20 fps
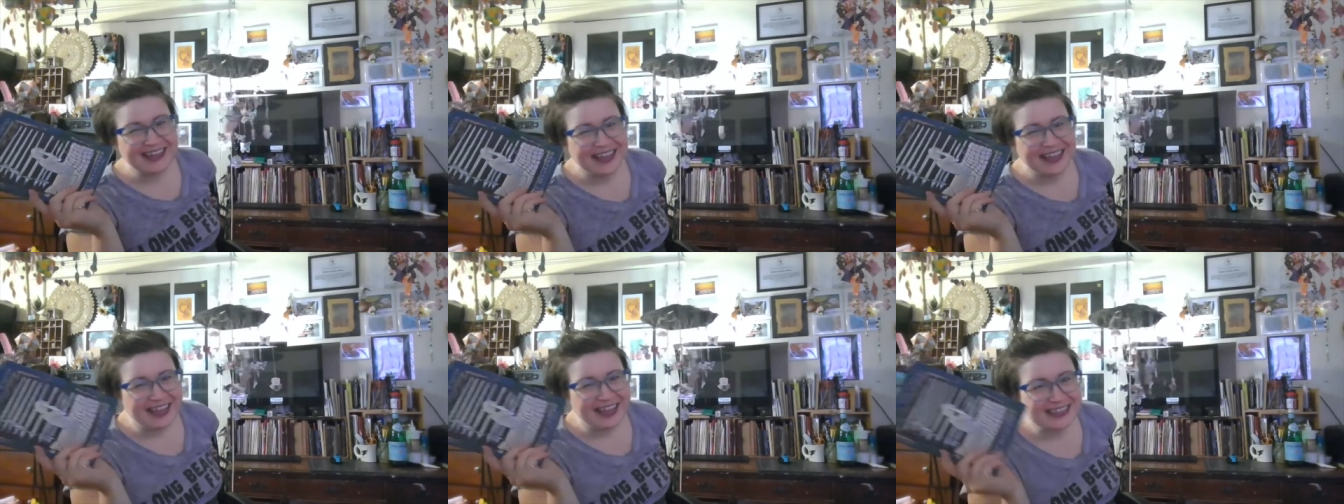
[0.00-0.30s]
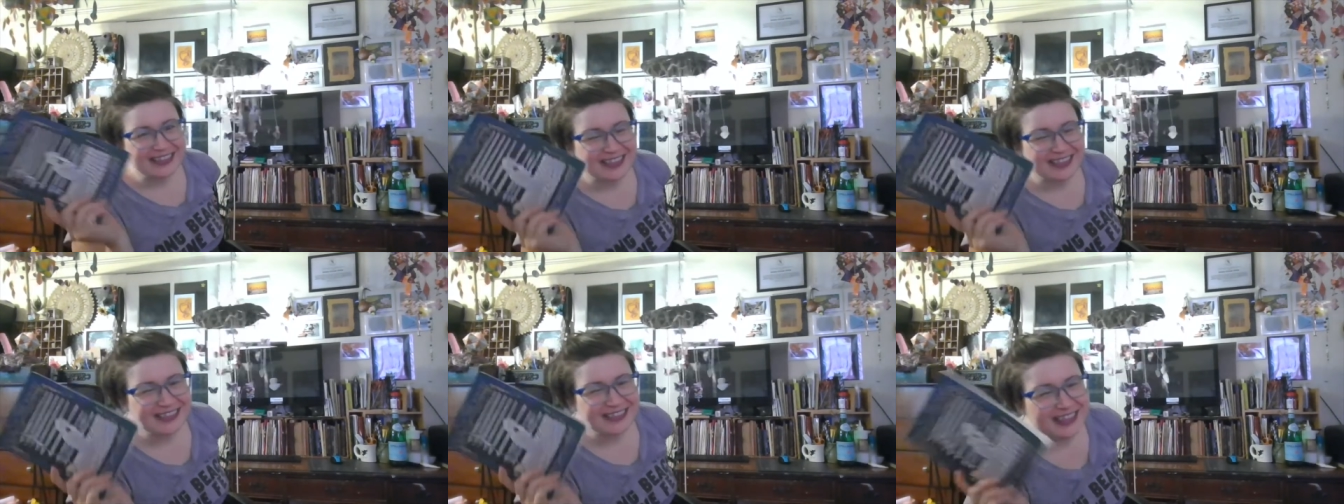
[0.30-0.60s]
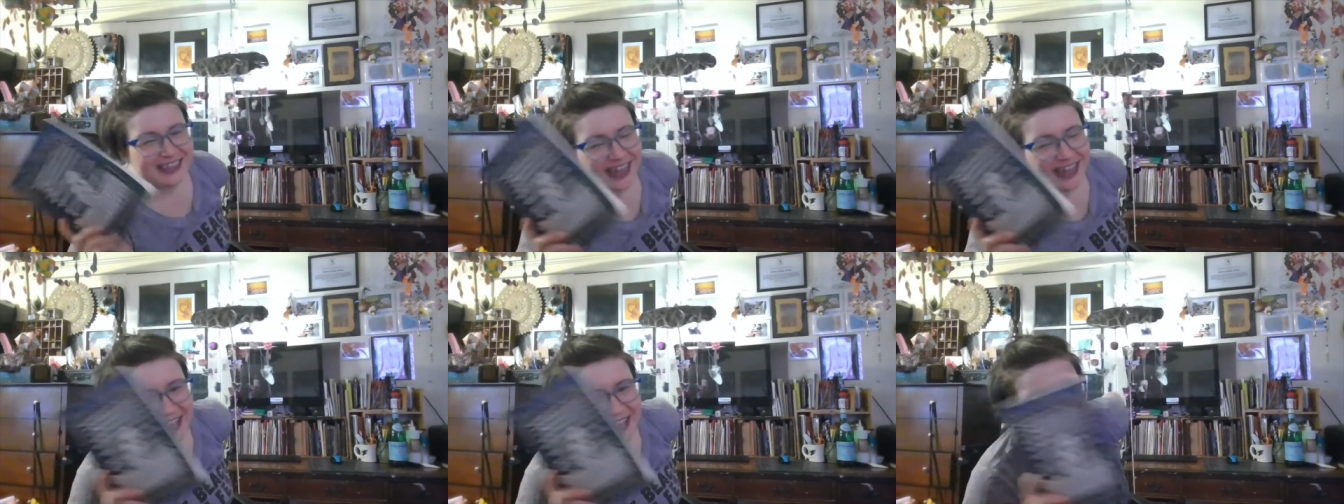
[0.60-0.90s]
As I
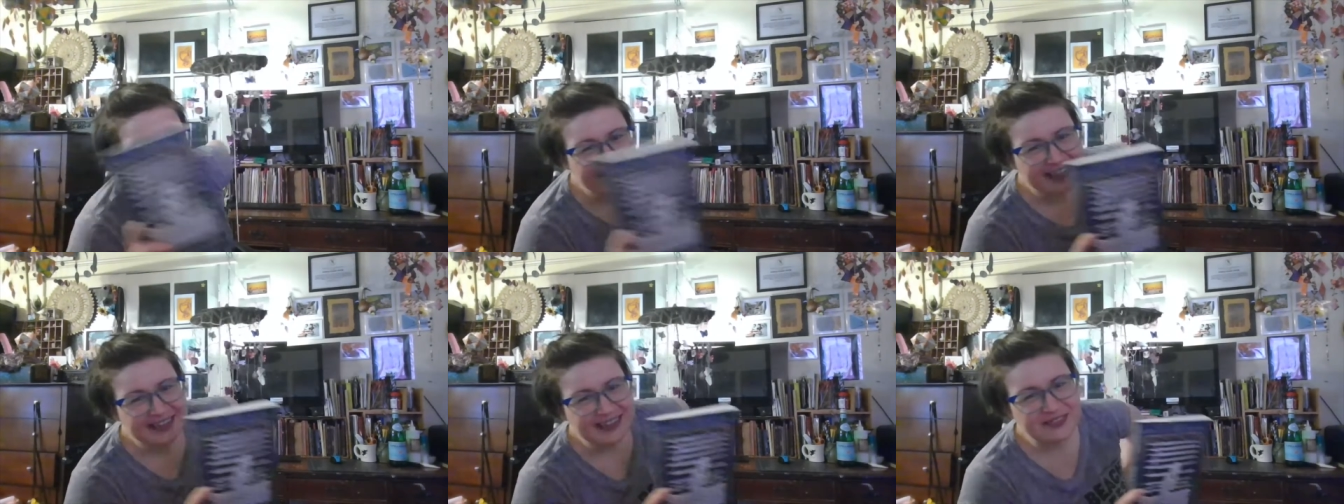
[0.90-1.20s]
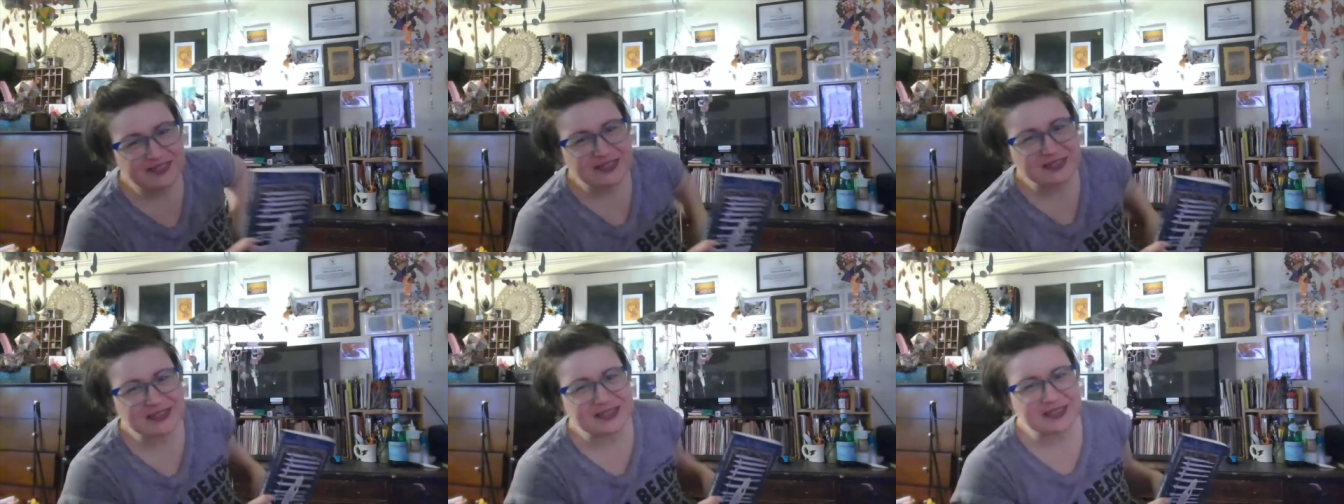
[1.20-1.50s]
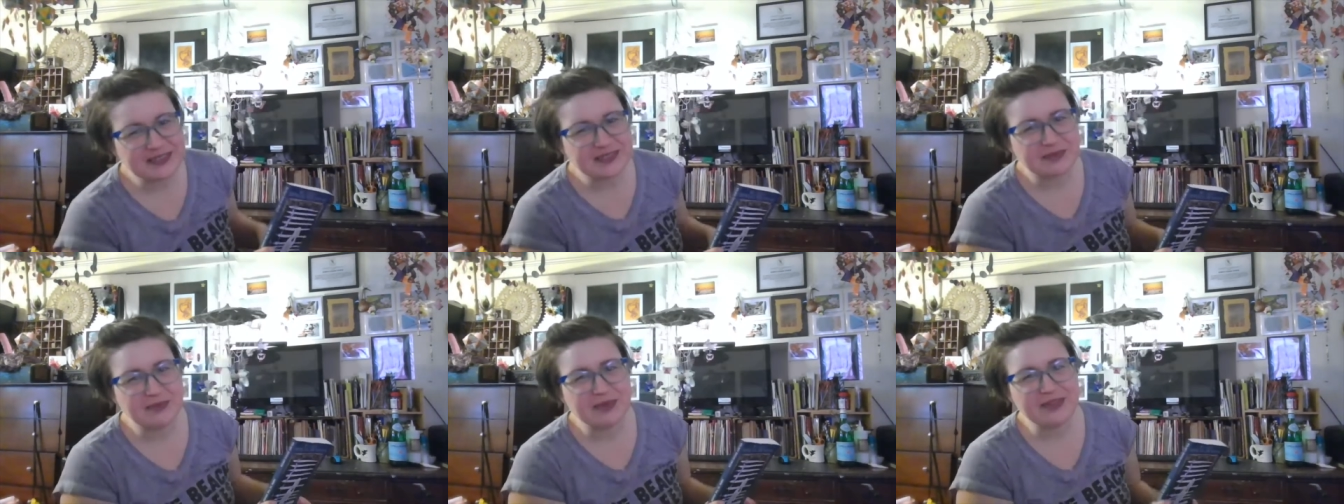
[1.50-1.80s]
said, I live with
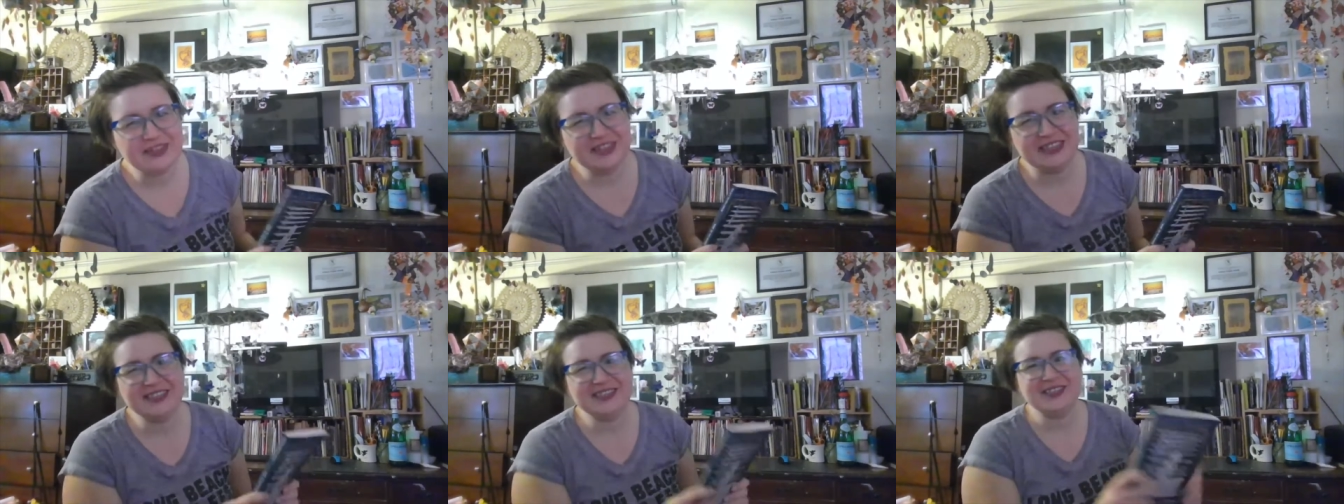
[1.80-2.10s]
disability,